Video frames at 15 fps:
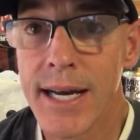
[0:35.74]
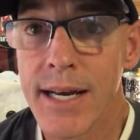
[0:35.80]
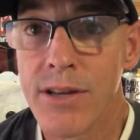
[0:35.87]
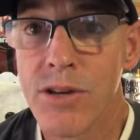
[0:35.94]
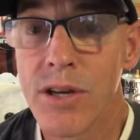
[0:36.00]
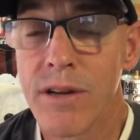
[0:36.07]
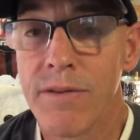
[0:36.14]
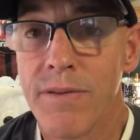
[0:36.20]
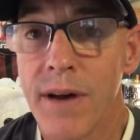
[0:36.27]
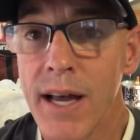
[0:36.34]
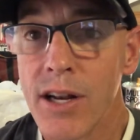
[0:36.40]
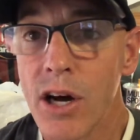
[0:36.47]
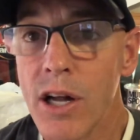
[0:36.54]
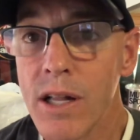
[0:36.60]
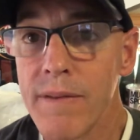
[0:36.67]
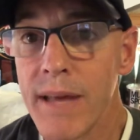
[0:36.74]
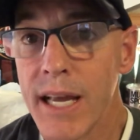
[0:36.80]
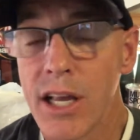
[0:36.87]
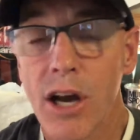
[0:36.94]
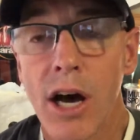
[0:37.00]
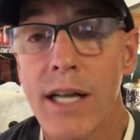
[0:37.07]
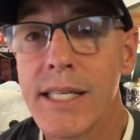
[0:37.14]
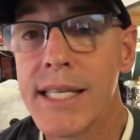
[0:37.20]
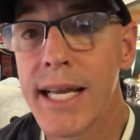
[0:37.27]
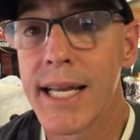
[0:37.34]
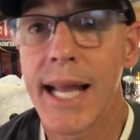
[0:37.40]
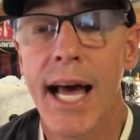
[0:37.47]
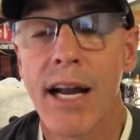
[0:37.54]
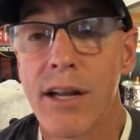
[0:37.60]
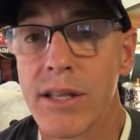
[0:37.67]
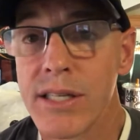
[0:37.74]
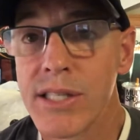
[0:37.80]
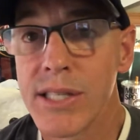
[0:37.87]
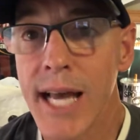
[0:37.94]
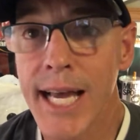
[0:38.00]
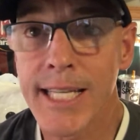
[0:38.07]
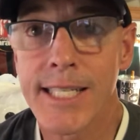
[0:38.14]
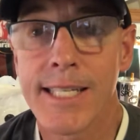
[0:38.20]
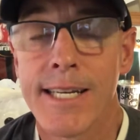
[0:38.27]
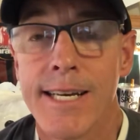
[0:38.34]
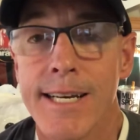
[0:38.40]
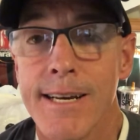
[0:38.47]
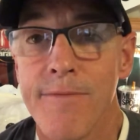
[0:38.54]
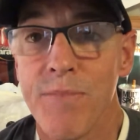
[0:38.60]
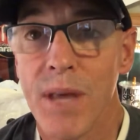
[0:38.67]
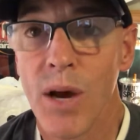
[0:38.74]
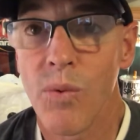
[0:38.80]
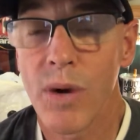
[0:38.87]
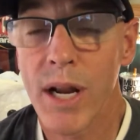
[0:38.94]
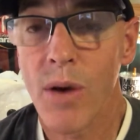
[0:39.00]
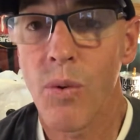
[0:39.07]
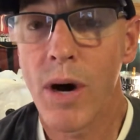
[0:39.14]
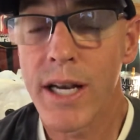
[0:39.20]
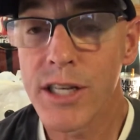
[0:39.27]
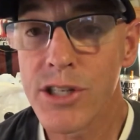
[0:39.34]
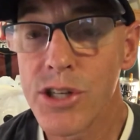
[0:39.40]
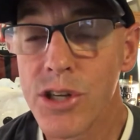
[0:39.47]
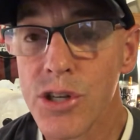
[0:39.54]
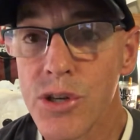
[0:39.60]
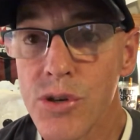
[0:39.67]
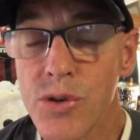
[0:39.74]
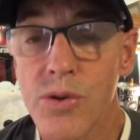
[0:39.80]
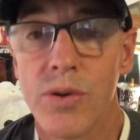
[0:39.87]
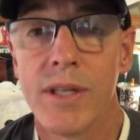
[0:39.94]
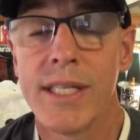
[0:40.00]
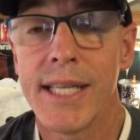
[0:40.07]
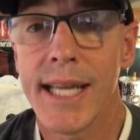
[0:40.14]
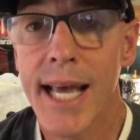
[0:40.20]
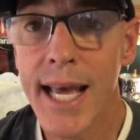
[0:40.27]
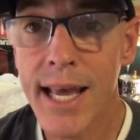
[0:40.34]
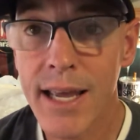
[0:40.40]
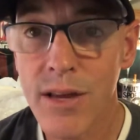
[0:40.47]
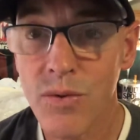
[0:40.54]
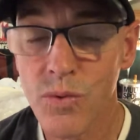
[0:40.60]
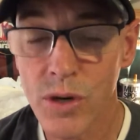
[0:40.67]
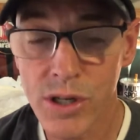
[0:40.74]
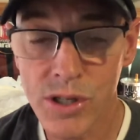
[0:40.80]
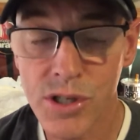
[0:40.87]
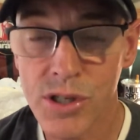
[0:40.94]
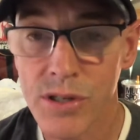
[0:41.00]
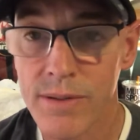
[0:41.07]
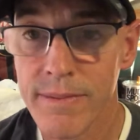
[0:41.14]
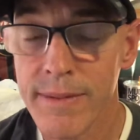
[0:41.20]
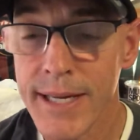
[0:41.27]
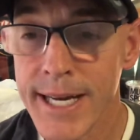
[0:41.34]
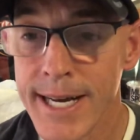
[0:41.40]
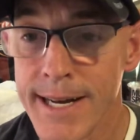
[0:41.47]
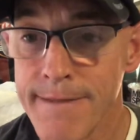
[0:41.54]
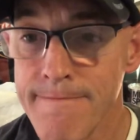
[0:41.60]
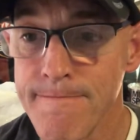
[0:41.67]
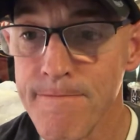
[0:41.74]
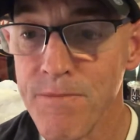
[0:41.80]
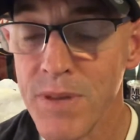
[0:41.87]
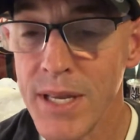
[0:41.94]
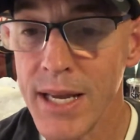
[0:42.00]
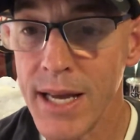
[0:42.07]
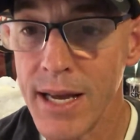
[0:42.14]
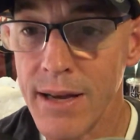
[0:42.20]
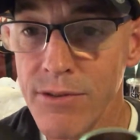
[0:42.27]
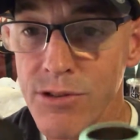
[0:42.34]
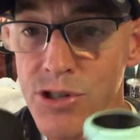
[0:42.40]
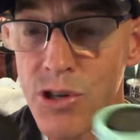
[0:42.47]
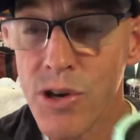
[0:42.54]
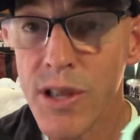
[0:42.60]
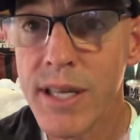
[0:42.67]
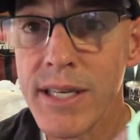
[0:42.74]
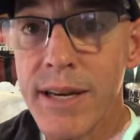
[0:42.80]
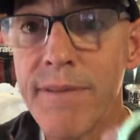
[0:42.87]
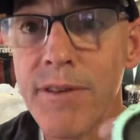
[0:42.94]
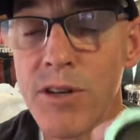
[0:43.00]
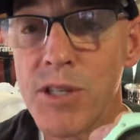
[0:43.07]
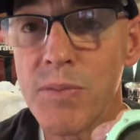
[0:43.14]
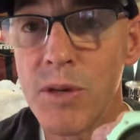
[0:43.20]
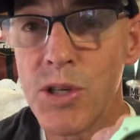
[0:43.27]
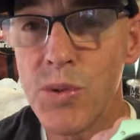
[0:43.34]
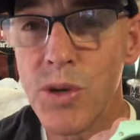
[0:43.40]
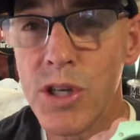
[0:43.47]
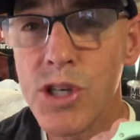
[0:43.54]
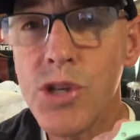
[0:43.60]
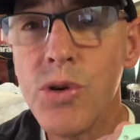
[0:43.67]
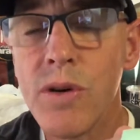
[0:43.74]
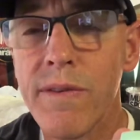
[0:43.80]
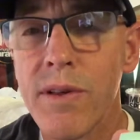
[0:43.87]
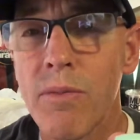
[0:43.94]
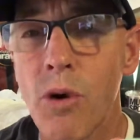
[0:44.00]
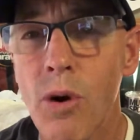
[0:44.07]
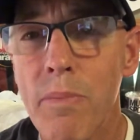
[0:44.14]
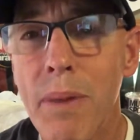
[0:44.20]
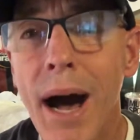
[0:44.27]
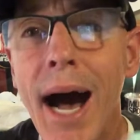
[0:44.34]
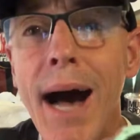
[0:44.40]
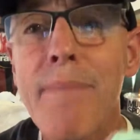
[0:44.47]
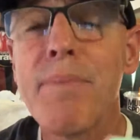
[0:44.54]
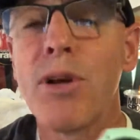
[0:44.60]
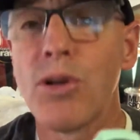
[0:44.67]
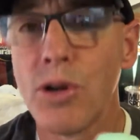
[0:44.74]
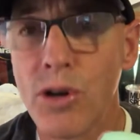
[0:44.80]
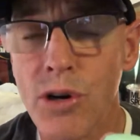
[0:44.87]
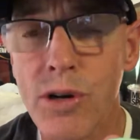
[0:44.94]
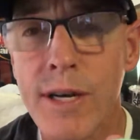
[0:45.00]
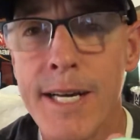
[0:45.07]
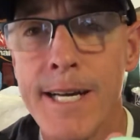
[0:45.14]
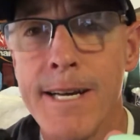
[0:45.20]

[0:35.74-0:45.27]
You can find all of that content out on the sites. What I wanted to do today was show you the difference between two of the more popular